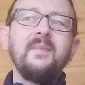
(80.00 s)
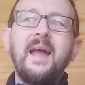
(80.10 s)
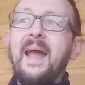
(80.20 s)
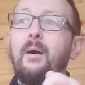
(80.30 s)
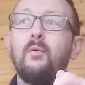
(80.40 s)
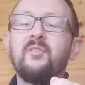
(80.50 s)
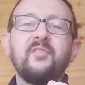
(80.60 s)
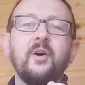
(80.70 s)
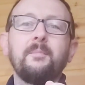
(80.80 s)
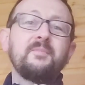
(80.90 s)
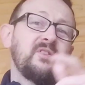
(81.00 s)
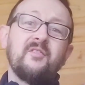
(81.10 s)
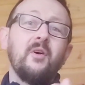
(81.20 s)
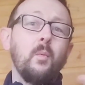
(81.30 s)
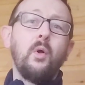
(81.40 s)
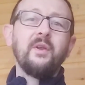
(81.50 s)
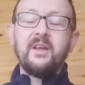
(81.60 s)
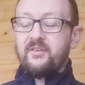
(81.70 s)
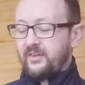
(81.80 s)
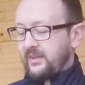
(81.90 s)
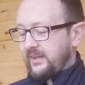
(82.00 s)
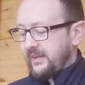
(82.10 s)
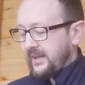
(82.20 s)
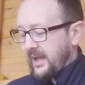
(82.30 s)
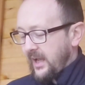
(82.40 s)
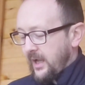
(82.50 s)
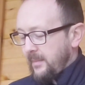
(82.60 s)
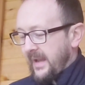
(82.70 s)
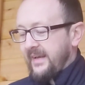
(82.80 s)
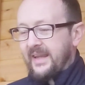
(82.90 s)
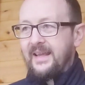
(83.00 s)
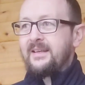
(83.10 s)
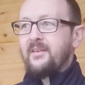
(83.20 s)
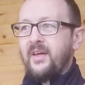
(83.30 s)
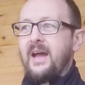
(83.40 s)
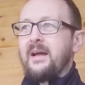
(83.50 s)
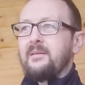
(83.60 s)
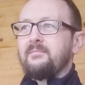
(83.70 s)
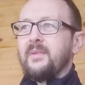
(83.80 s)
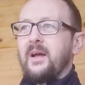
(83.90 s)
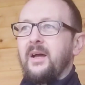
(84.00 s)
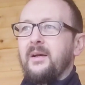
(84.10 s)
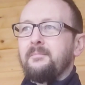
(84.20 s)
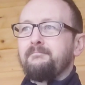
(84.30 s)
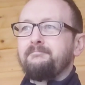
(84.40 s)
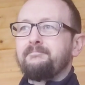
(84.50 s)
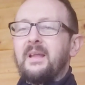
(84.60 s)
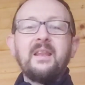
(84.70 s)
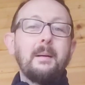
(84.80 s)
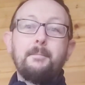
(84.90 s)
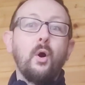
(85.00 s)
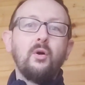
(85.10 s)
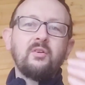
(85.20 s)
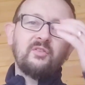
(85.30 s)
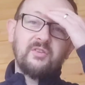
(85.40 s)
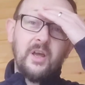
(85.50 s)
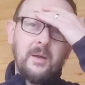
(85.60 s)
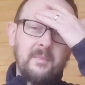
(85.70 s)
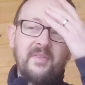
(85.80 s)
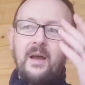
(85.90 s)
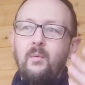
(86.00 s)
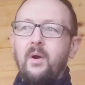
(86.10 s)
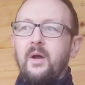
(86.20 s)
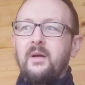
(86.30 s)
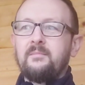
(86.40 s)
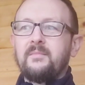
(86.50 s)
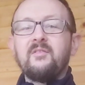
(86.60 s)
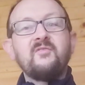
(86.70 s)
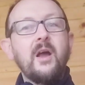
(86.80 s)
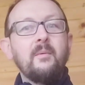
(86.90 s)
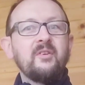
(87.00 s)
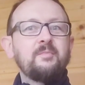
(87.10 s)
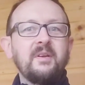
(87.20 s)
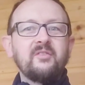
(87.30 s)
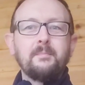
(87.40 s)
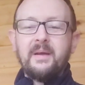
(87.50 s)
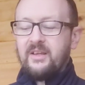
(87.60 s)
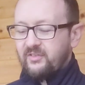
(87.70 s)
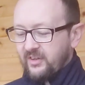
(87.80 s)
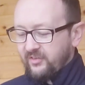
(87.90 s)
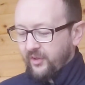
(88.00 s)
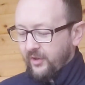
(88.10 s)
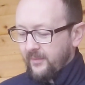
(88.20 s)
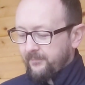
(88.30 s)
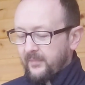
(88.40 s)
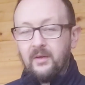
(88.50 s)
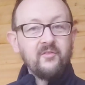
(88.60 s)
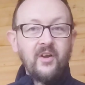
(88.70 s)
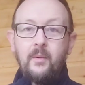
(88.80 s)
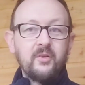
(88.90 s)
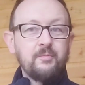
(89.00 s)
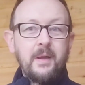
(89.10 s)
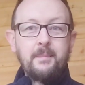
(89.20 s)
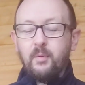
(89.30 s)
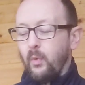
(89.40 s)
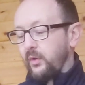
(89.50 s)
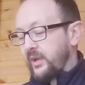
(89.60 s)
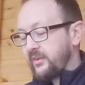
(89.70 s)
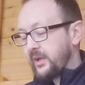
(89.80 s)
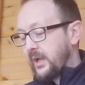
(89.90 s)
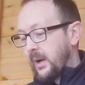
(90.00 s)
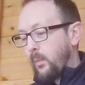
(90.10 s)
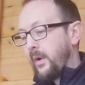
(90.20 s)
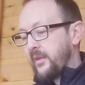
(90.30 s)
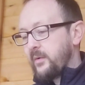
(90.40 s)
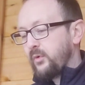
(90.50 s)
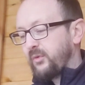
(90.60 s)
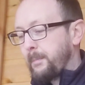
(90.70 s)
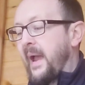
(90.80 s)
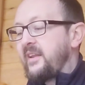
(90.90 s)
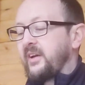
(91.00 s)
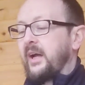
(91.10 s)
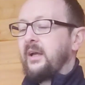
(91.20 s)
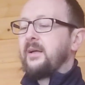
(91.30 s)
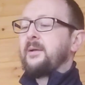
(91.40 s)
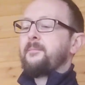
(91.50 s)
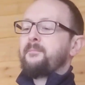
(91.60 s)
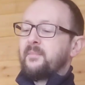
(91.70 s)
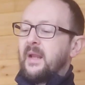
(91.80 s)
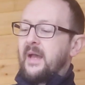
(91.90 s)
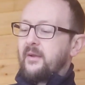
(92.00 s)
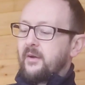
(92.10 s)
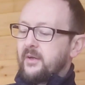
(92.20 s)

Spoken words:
out for stuff I wanted, and in that box there were various bits and pieces that various people wanted, and one of them was Pedder, and